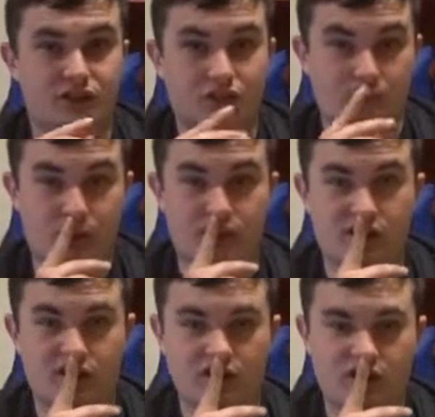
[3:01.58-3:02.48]
a good
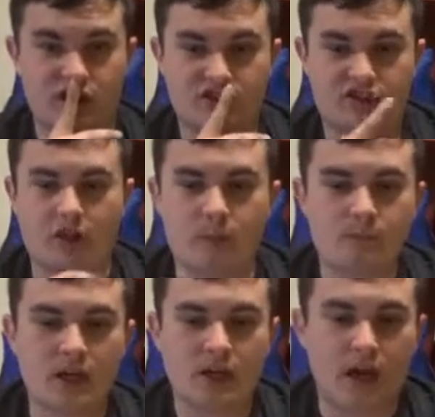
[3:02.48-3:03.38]
place to start it.
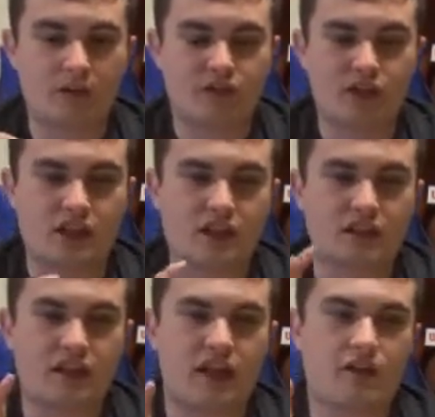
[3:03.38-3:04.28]
So I'm
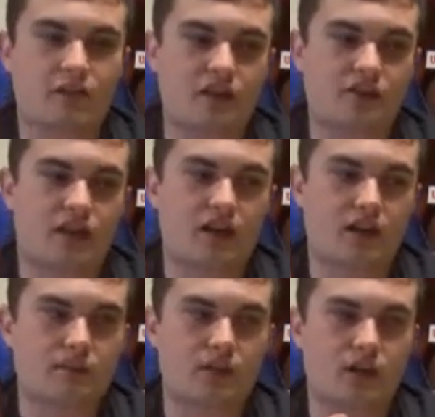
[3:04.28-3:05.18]
thinking that every
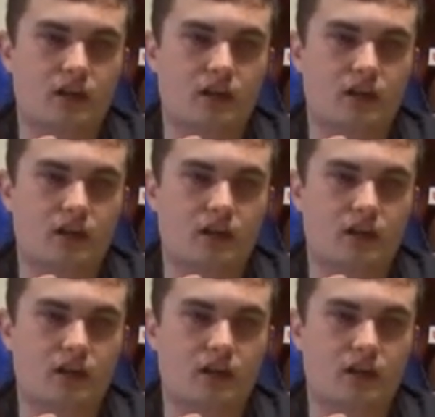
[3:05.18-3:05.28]
time